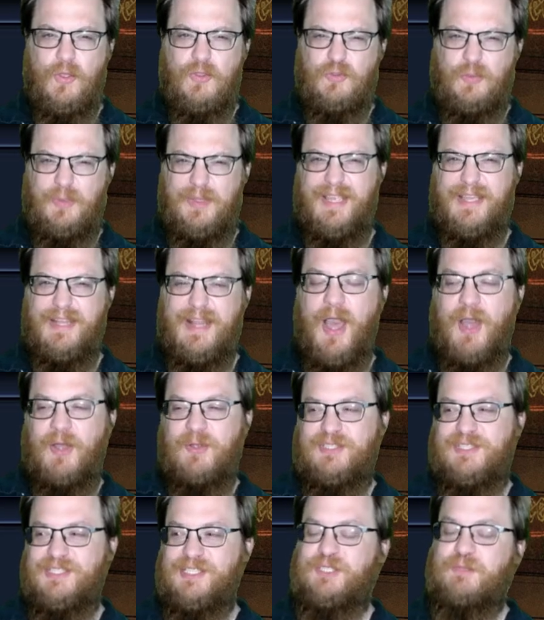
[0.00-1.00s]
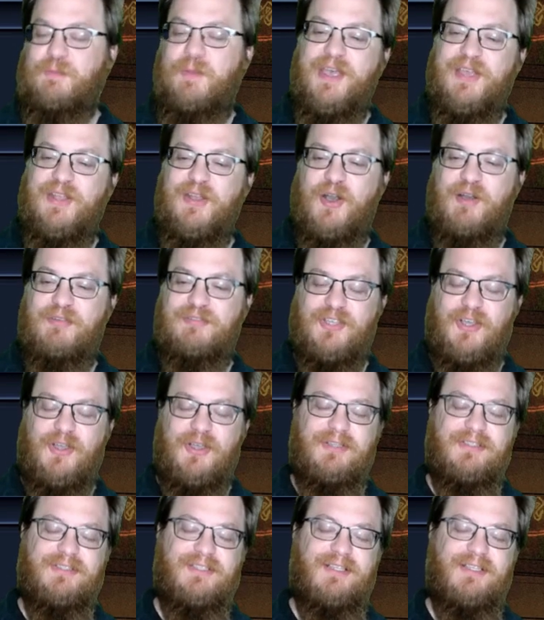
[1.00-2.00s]
when they announced the spinoff to
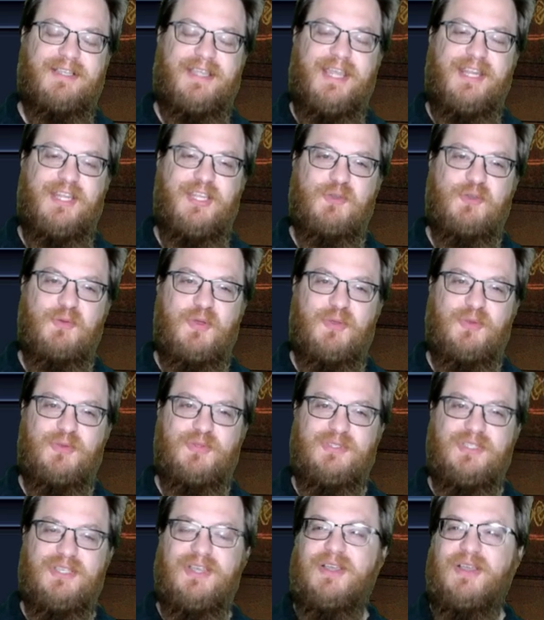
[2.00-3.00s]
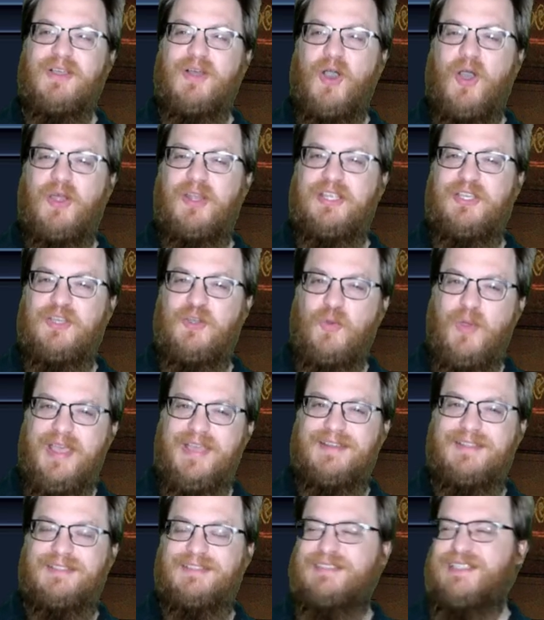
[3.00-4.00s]
uh, Kaley Cuoco's Harley
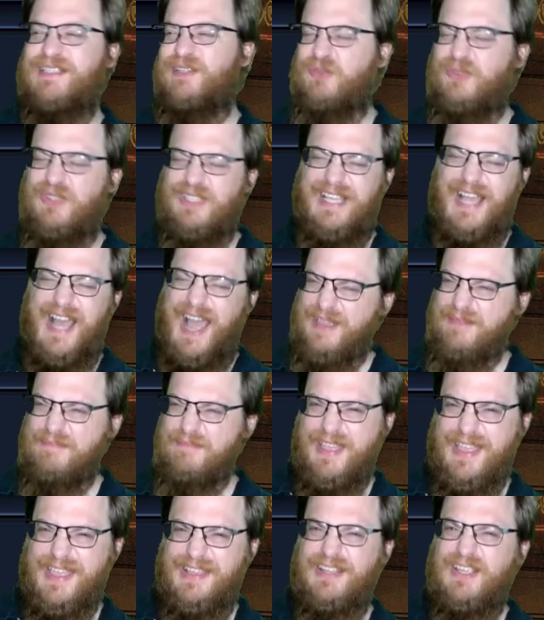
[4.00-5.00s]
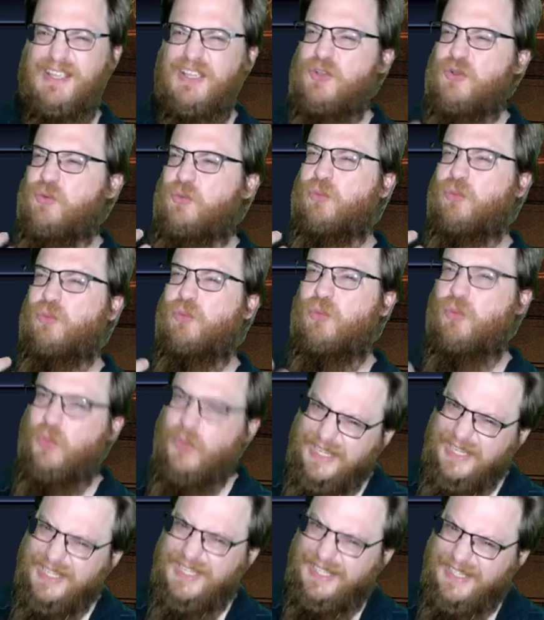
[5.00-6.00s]
Quinn, it's like, Kite-Man?
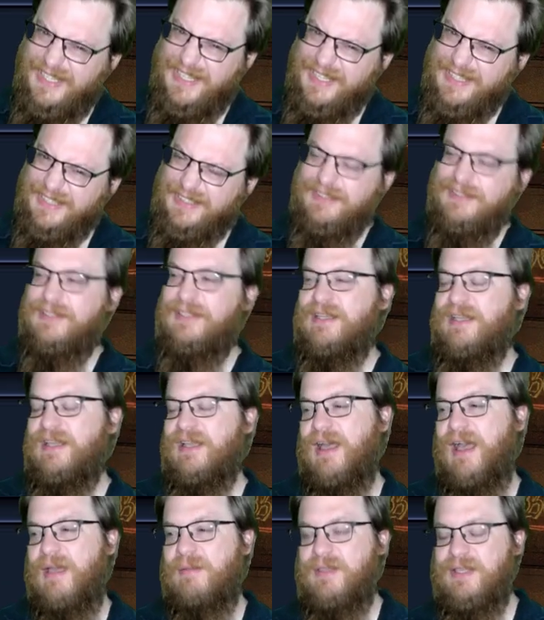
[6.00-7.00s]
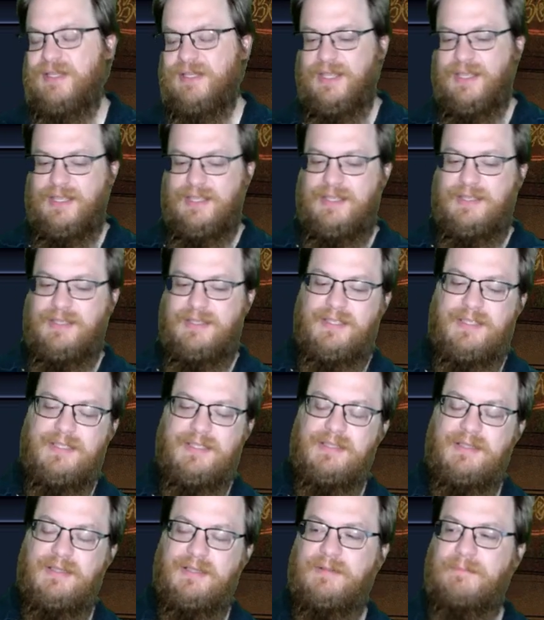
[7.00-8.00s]
Really? I mean,
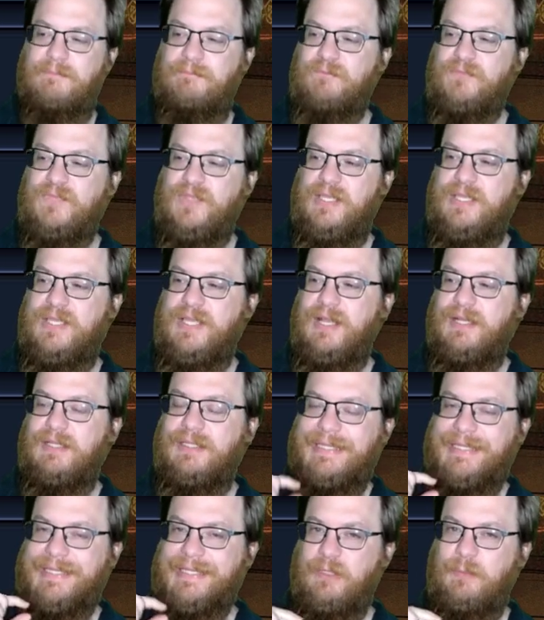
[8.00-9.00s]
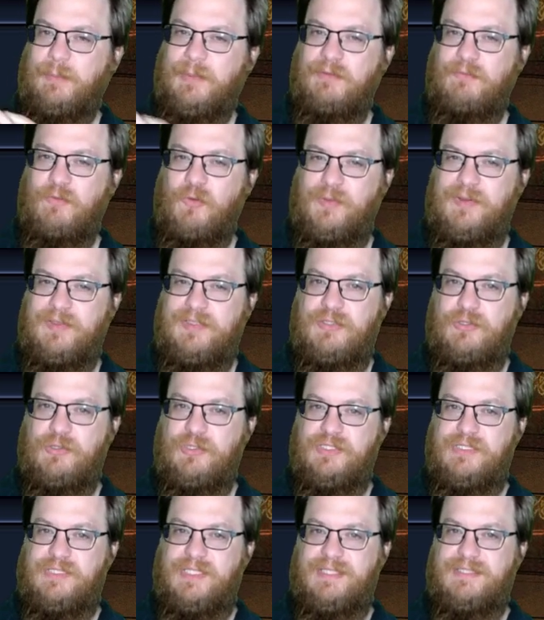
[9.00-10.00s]
he he got a little bit of a
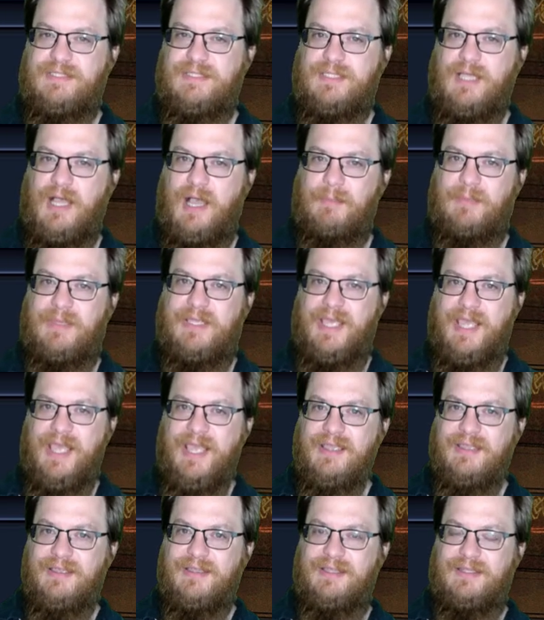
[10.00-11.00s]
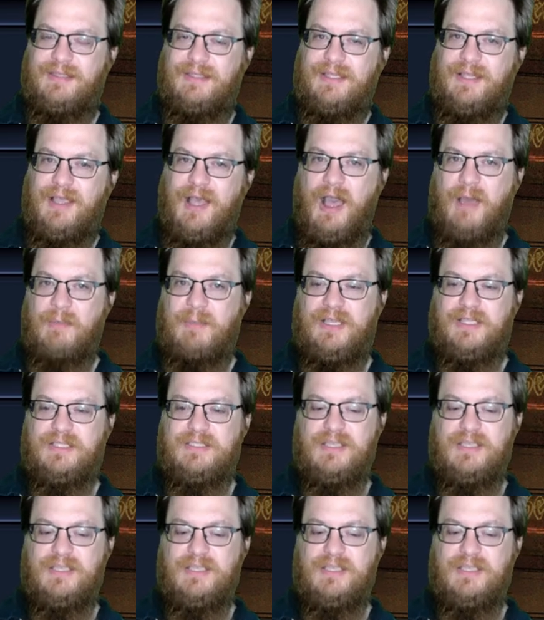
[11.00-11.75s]
resurgence thanks to Tom King in the comics,